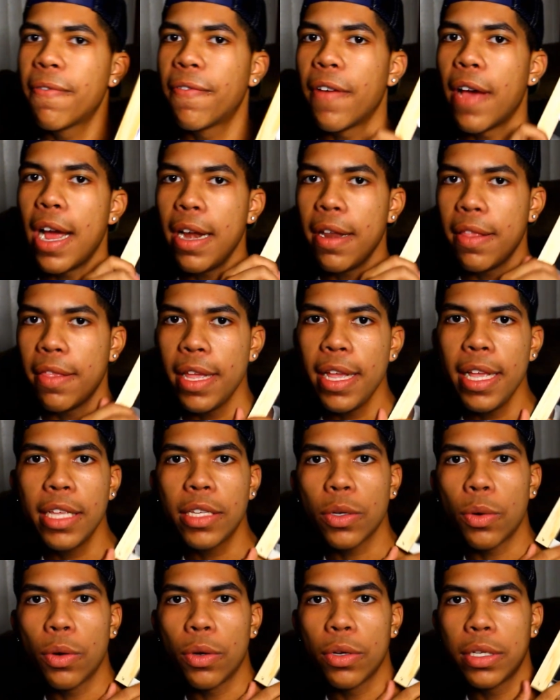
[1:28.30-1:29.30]
find
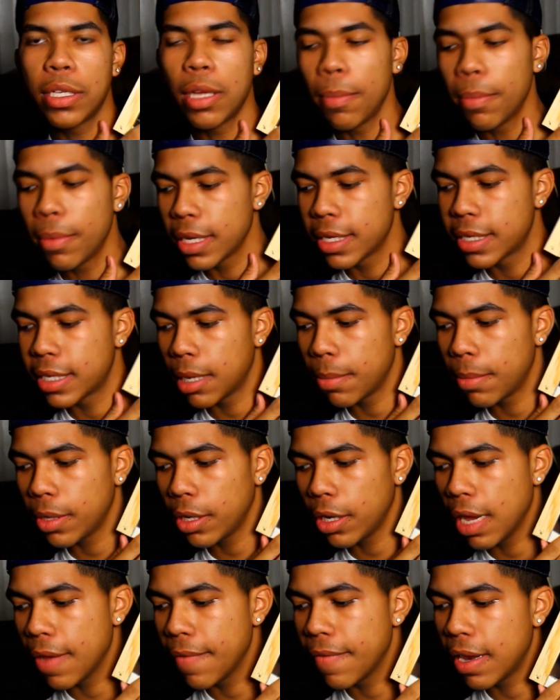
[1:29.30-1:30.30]
these or something
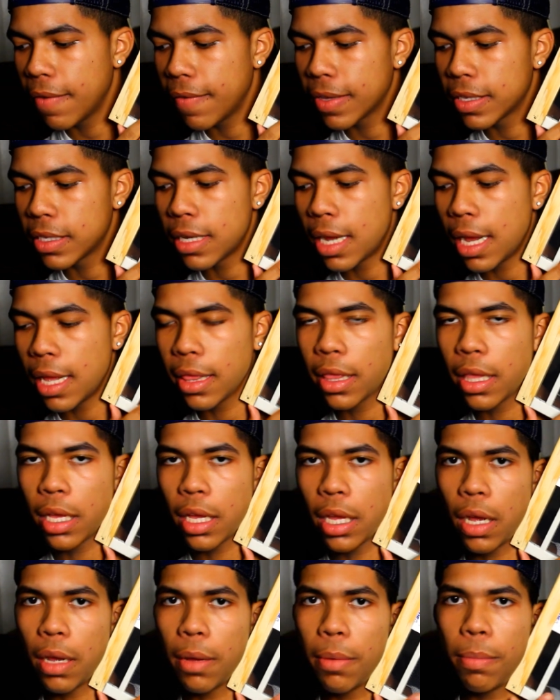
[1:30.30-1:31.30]
similar, even if it's not
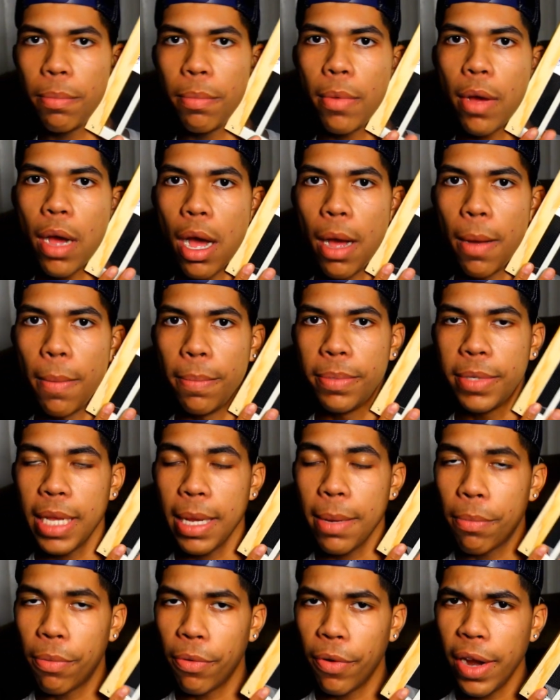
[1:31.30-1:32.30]
the um,
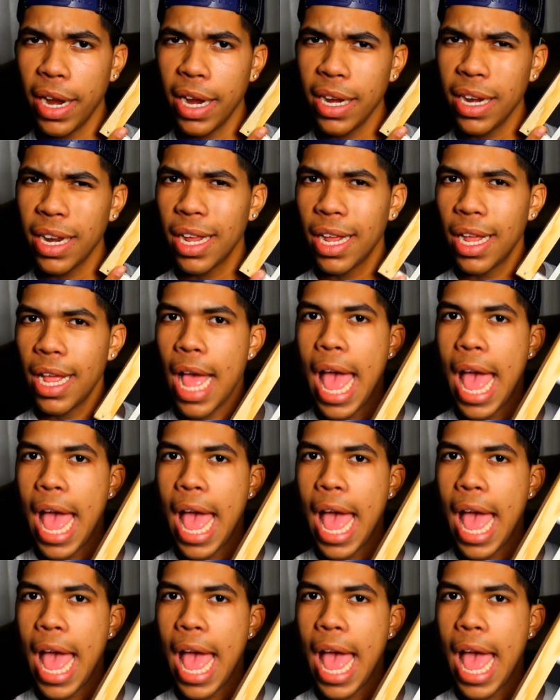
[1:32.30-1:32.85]
same brand,